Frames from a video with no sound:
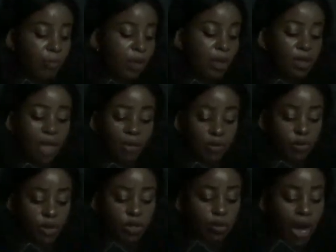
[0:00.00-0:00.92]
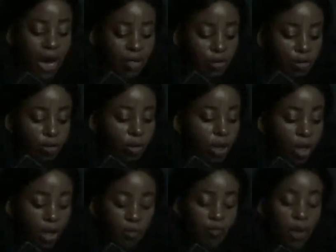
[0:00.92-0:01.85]
Because I was going to ask you
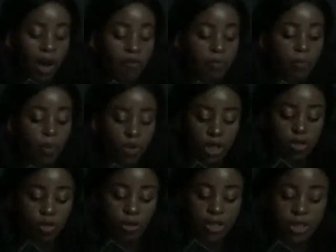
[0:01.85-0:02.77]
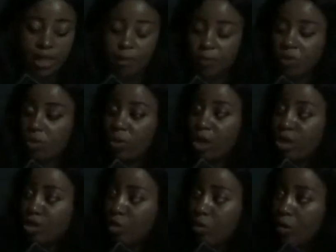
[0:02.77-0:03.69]
if you have a monitoring team to
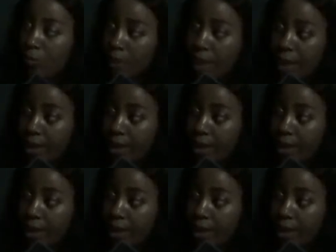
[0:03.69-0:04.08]
ensure compliance.